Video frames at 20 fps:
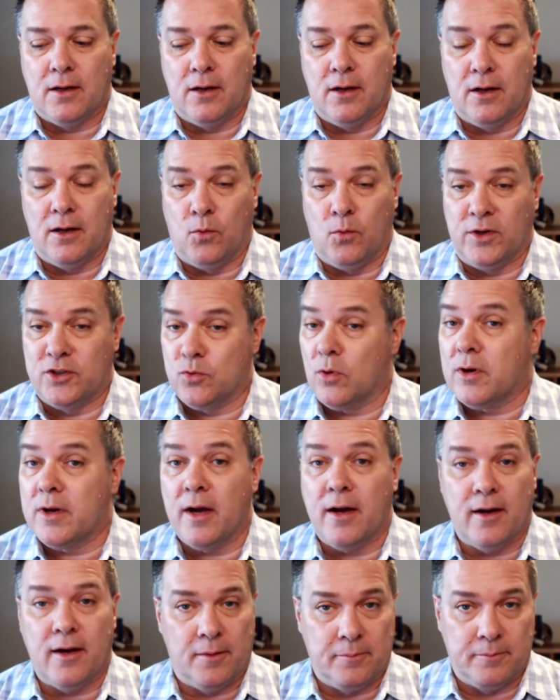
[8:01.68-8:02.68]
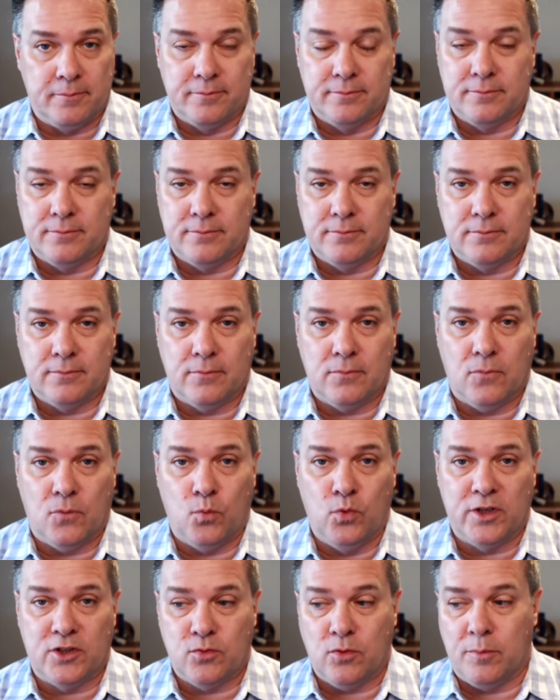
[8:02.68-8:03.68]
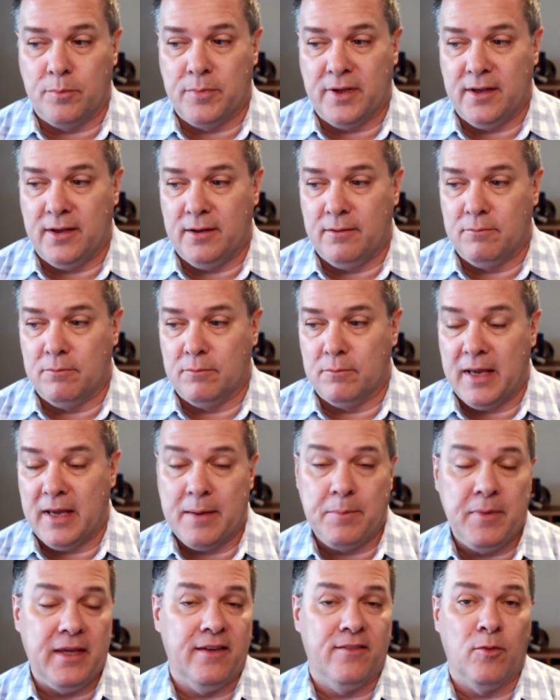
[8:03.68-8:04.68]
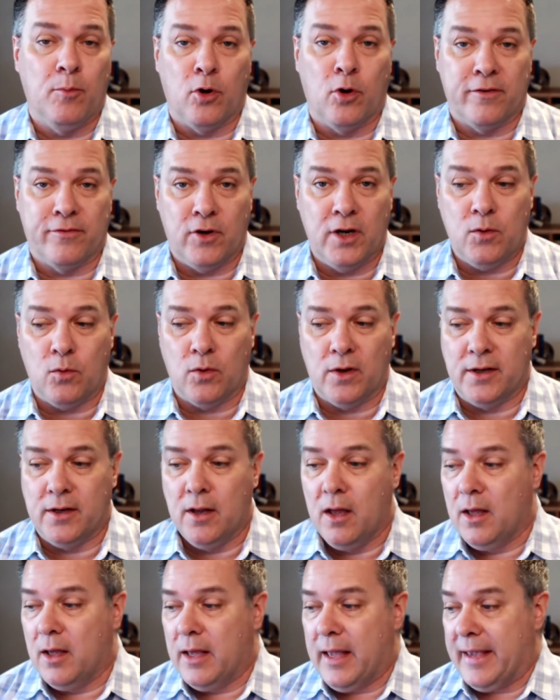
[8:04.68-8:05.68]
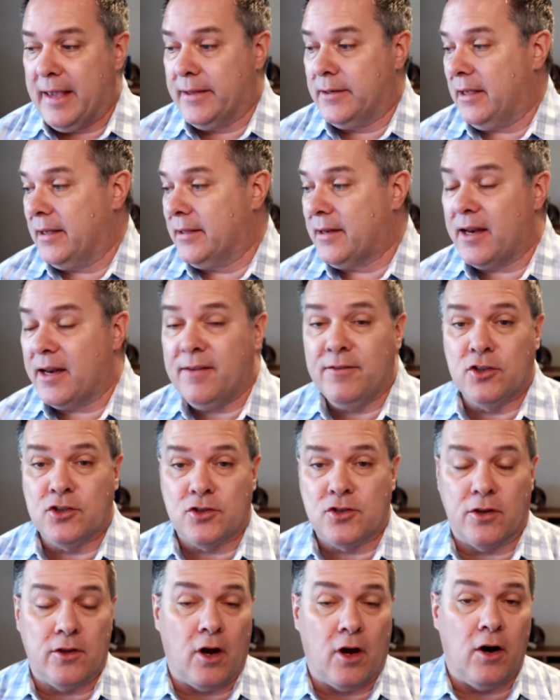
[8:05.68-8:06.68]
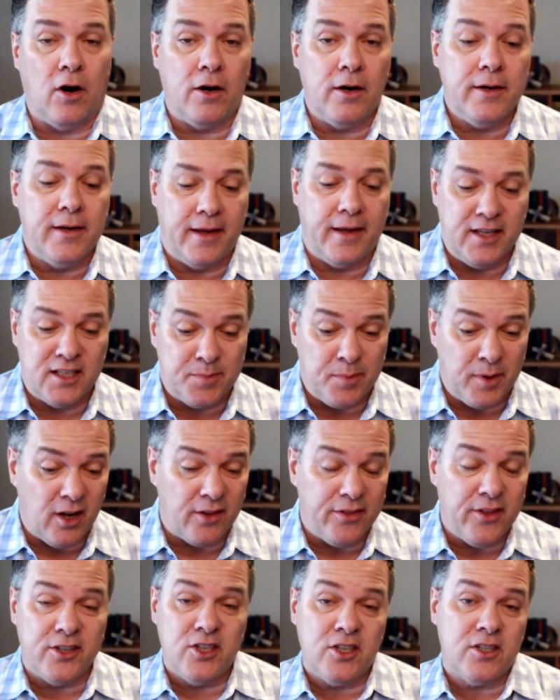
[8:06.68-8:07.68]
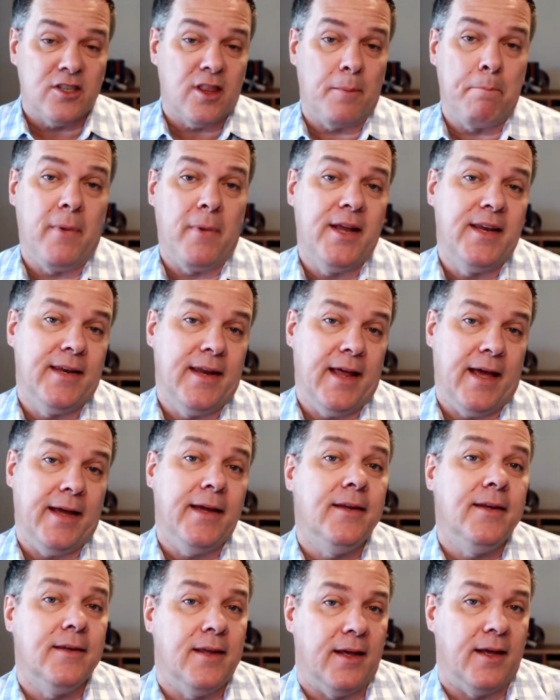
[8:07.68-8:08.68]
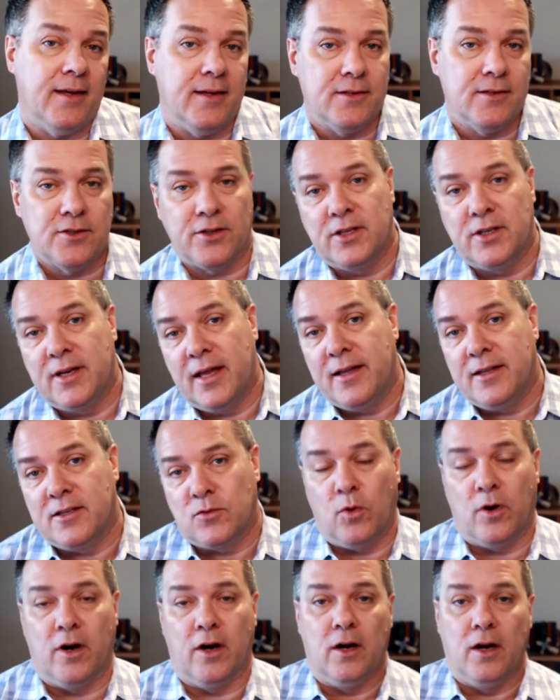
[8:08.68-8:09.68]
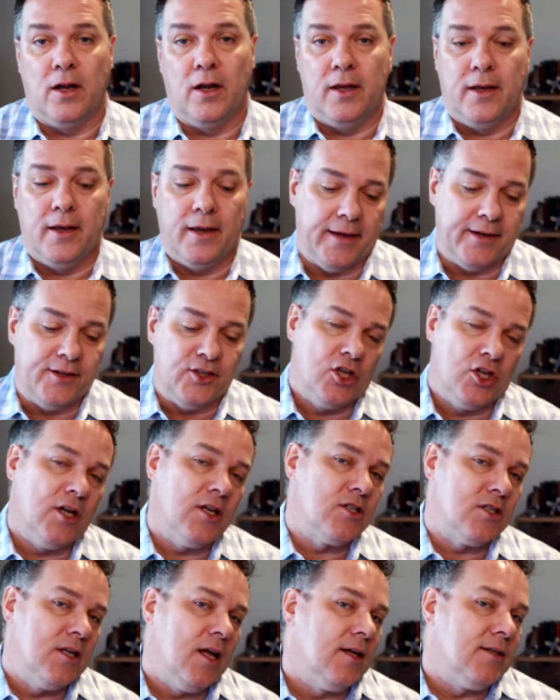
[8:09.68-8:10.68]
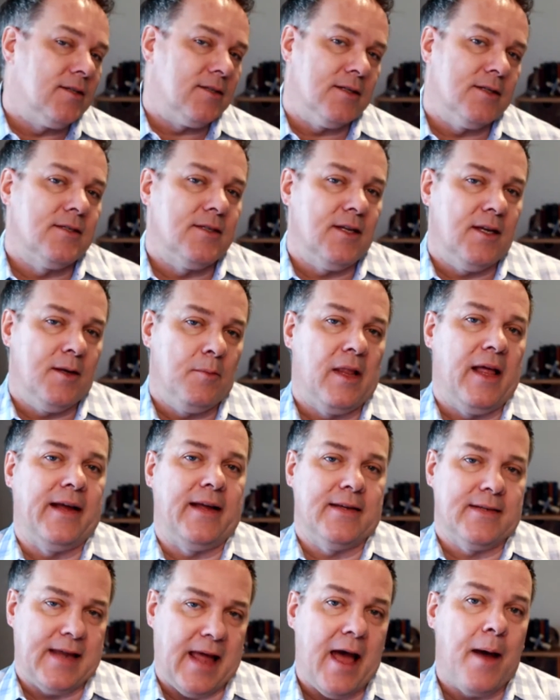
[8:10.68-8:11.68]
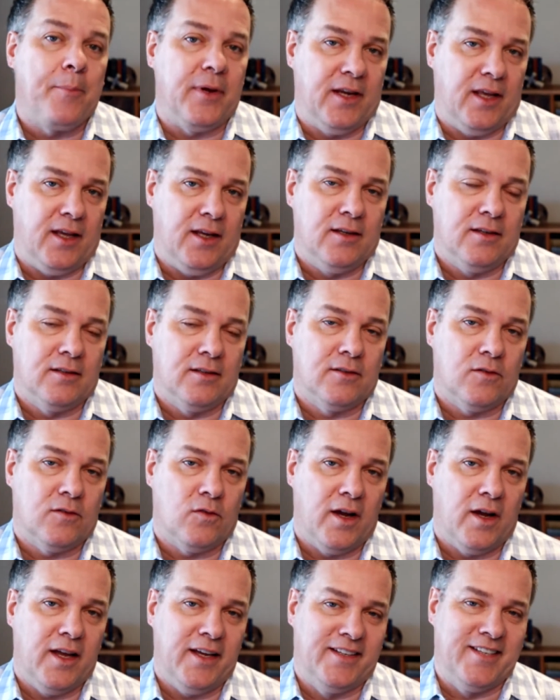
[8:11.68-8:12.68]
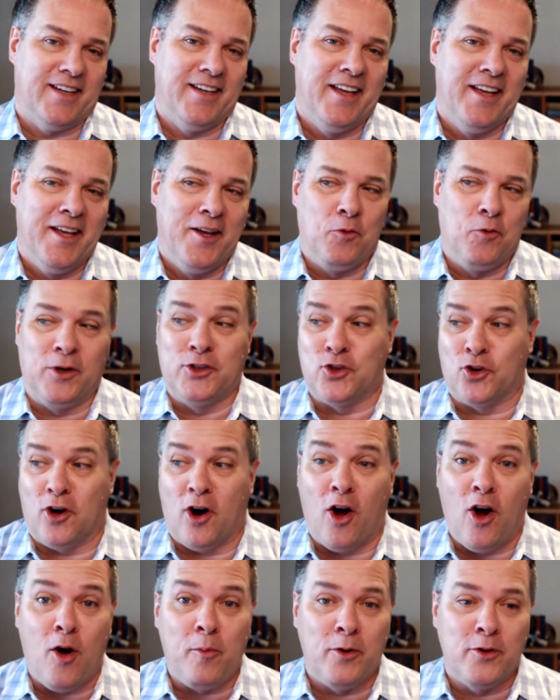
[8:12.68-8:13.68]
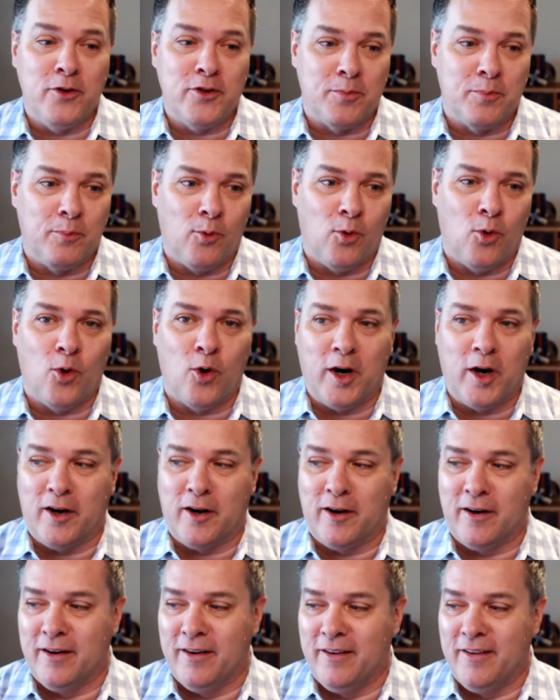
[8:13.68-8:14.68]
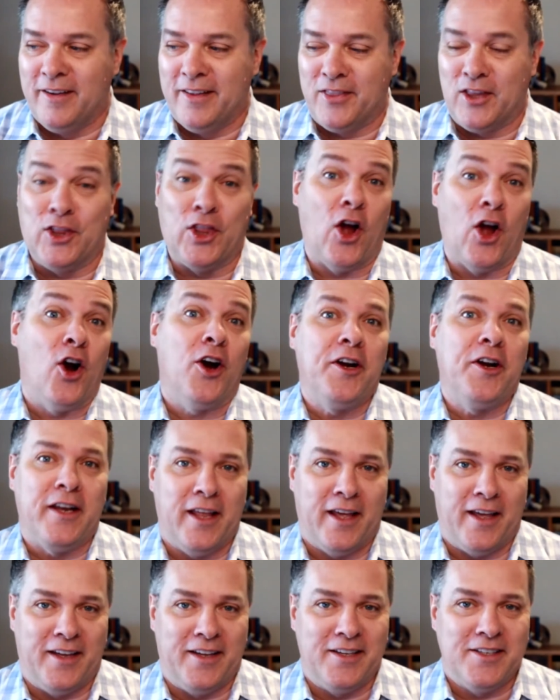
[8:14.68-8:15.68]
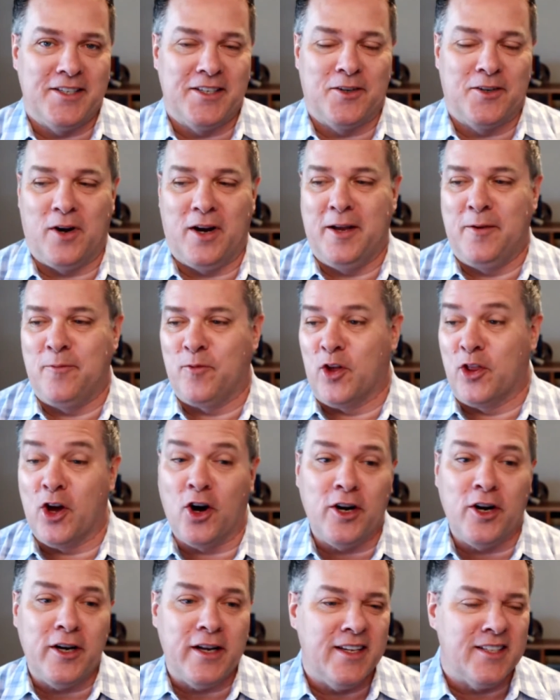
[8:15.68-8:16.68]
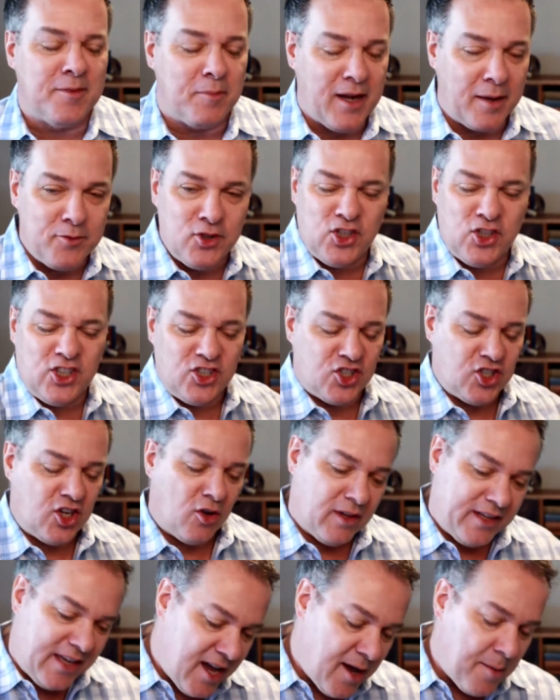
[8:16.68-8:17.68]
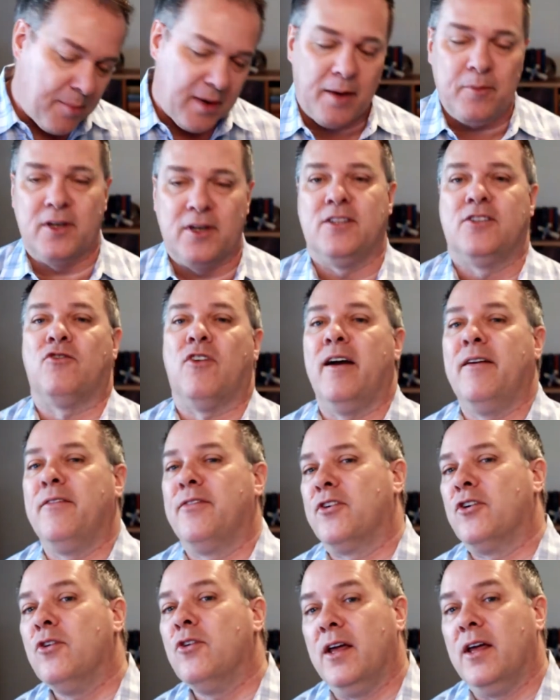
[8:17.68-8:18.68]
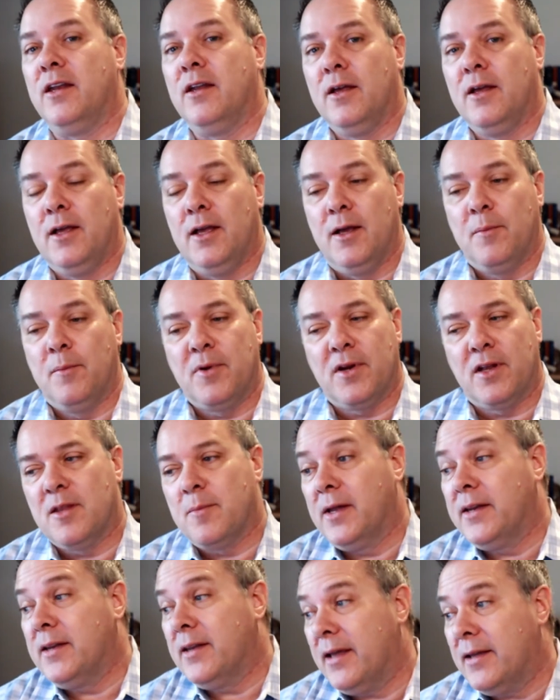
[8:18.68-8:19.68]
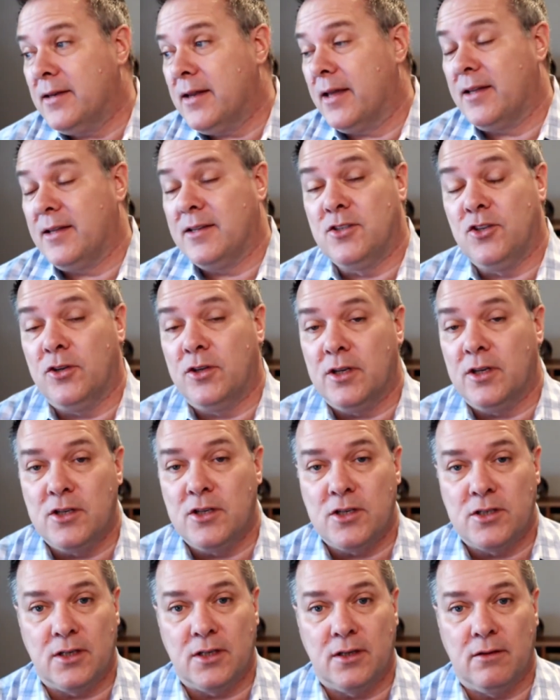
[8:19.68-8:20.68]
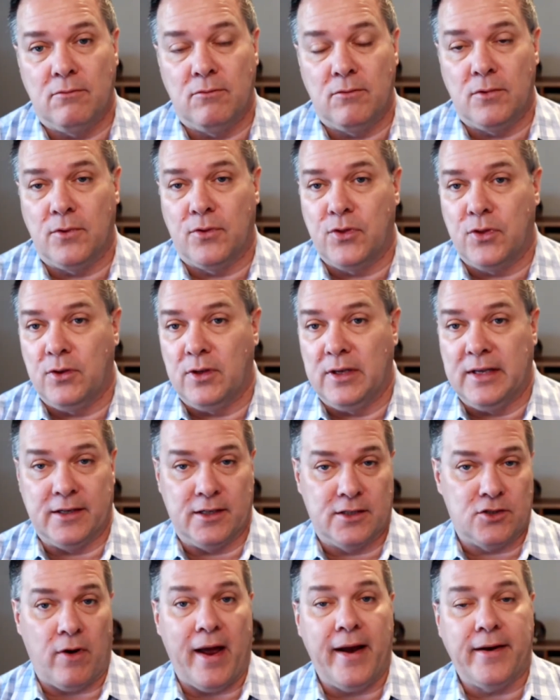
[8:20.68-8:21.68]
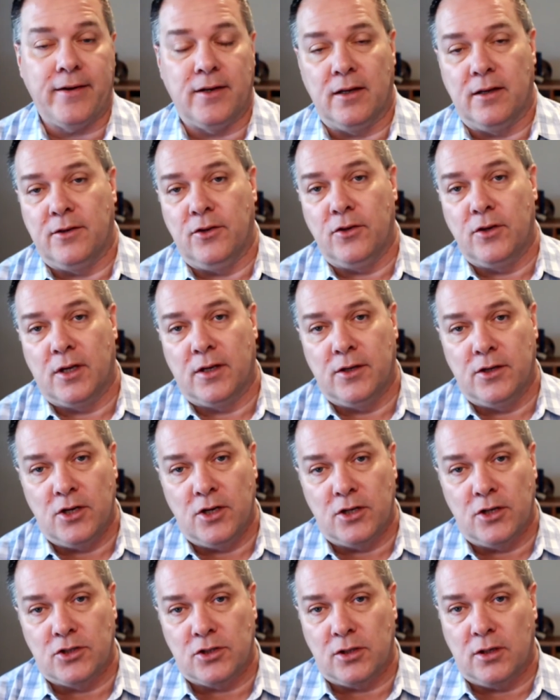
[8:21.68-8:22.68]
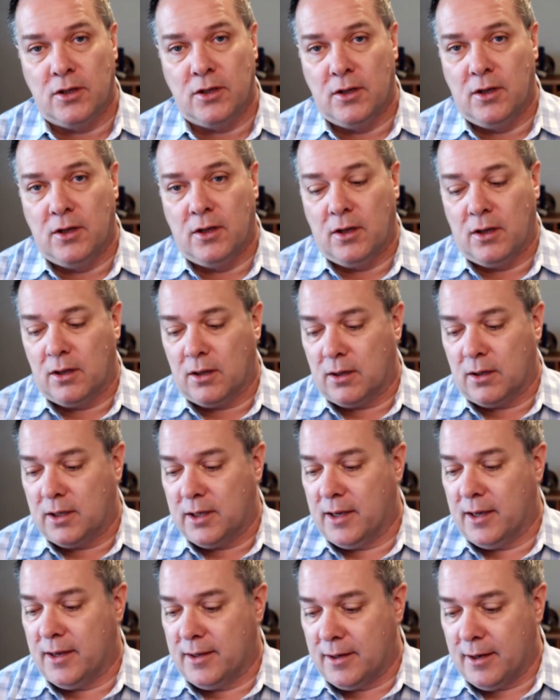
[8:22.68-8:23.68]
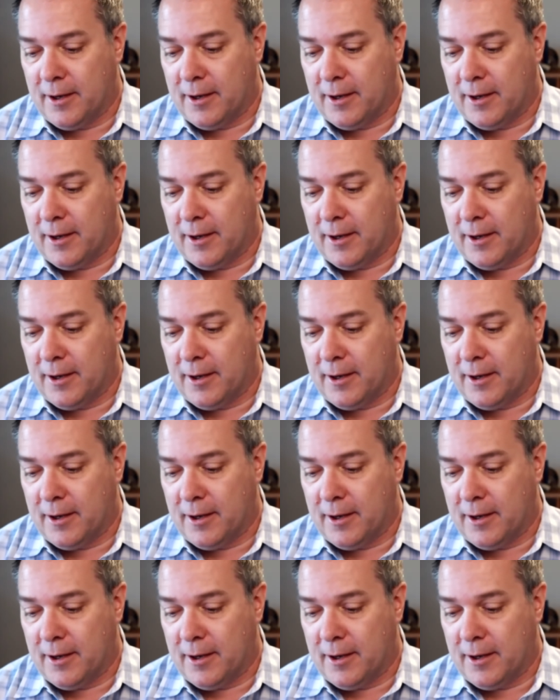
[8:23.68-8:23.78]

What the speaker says: which will come, which will be maybe even more frequent, and not even just on the hard days, but on just the mundane days, on the days where it just doesn't seem like it's happening, right? Which are almost more than the hard days, right? On the hard days, sometimes you can just go, yeah, but I'm going to strive through it. But on the mundane days, you can just get distracted. You can just get